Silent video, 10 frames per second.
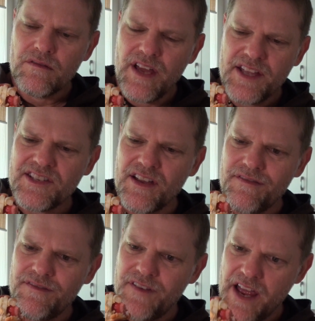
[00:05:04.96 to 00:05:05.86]
That's a
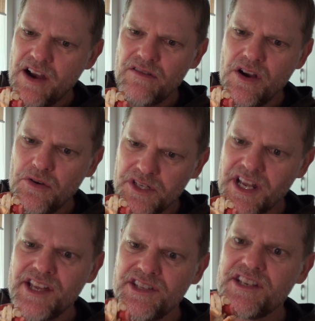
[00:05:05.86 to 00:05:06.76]
Pharaoh
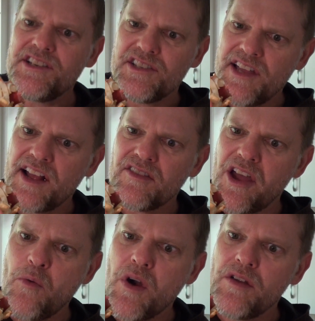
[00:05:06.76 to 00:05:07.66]
tasting snack,
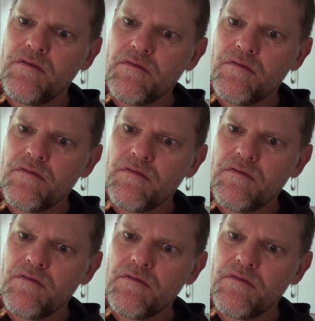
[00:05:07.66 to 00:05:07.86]
that one.